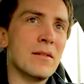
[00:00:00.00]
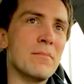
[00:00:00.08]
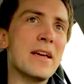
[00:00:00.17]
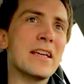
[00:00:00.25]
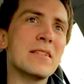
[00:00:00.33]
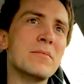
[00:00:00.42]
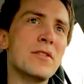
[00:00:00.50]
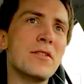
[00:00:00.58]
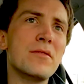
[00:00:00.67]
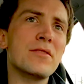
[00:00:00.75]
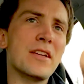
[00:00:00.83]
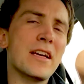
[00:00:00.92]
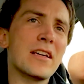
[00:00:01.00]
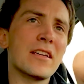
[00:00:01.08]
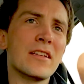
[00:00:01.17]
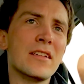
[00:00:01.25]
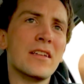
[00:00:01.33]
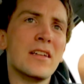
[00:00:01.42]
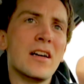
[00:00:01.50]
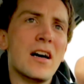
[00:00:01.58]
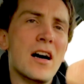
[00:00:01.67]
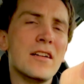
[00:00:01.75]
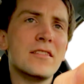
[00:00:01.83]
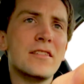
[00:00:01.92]
making music
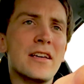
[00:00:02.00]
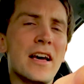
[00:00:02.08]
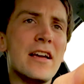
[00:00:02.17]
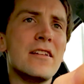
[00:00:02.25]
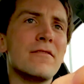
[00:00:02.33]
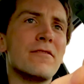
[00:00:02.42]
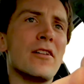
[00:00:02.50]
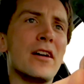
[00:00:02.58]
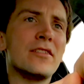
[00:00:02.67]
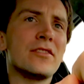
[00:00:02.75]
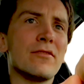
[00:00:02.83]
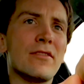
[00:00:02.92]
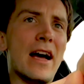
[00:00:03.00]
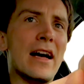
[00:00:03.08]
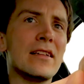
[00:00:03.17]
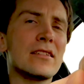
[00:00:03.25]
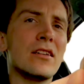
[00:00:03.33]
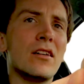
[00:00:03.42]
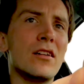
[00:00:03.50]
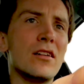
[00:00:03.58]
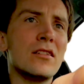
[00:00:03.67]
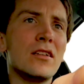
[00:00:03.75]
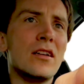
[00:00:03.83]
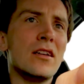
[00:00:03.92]
under the influence of alcohol,